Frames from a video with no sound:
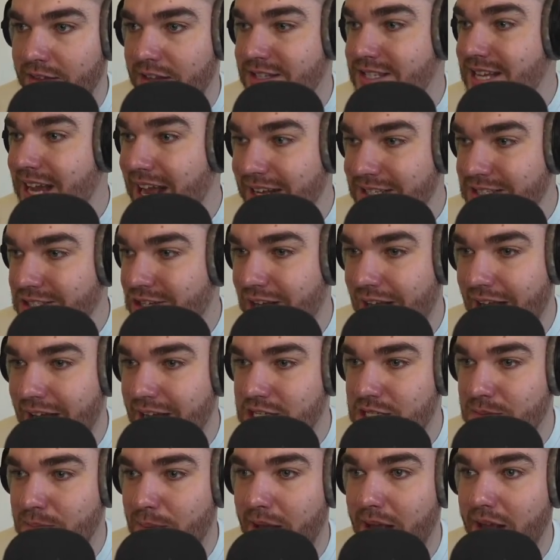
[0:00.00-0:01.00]
the tactical
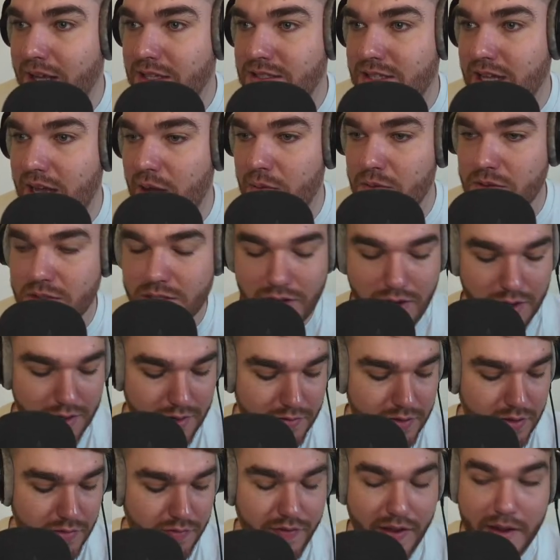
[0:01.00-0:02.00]
aspect. That was kind
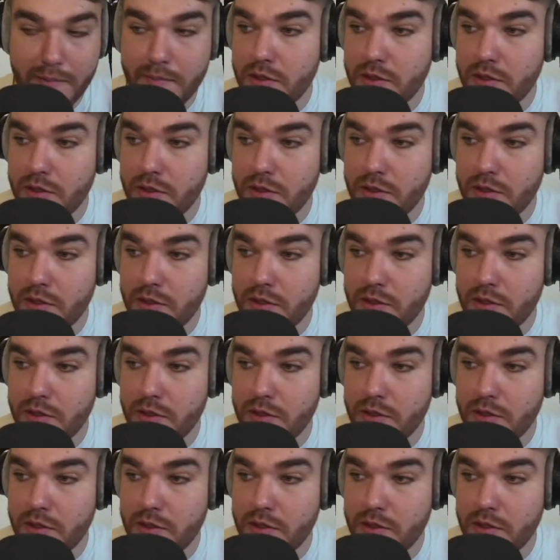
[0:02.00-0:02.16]
of the famous